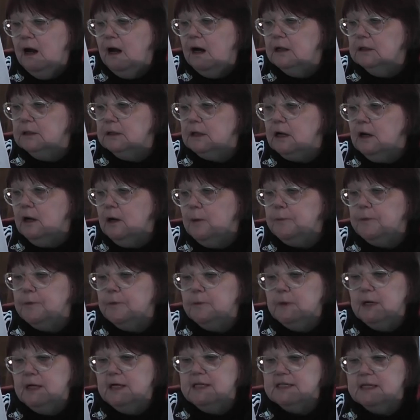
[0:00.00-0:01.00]

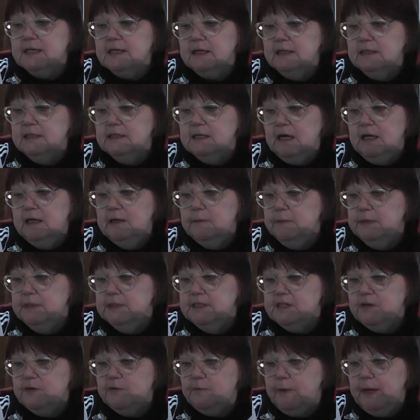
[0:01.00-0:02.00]
uncompromising
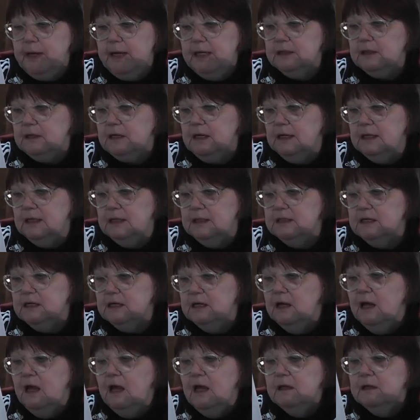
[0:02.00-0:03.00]
indictments of mankind,
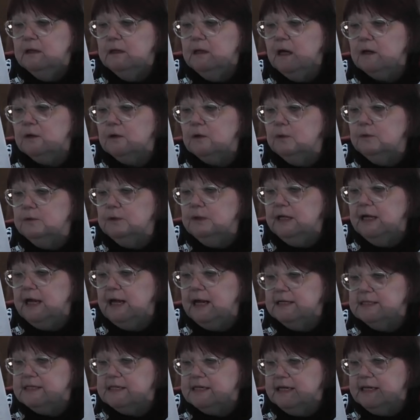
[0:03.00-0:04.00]
not only
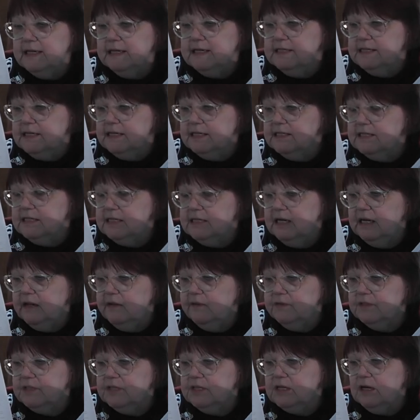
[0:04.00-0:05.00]
as it existed
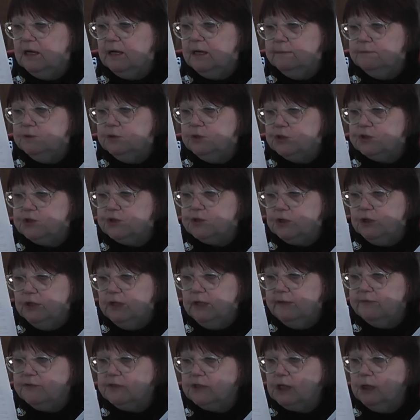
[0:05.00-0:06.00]
at the time
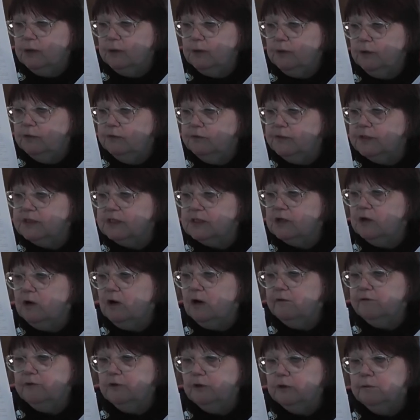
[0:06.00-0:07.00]
Dostoevsky wrote this
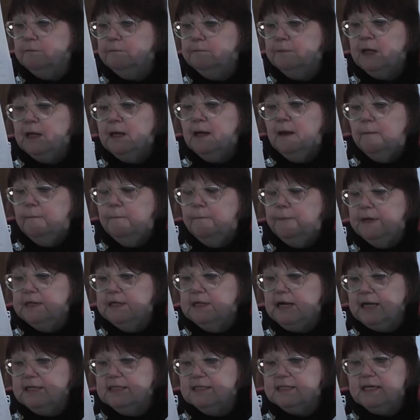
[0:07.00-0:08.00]
novel, but
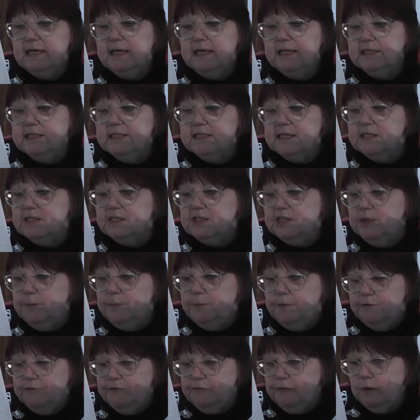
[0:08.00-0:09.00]
as it existed
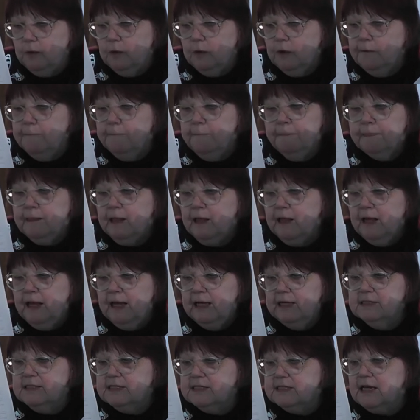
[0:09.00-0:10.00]
before
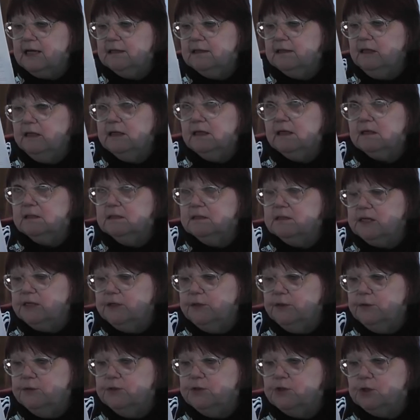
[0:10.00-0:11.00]
and sadly
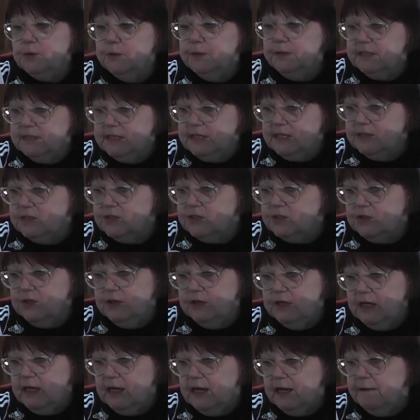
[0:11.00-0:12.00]
continues to exist
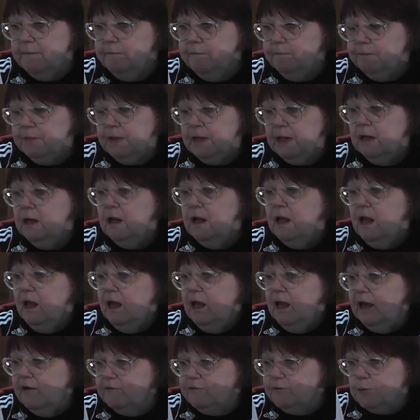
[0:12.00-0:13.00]
today.
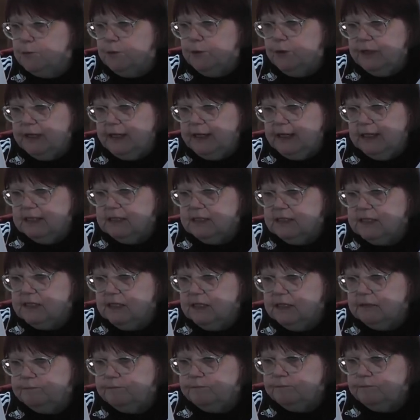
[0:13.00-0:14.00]
Everyone against it.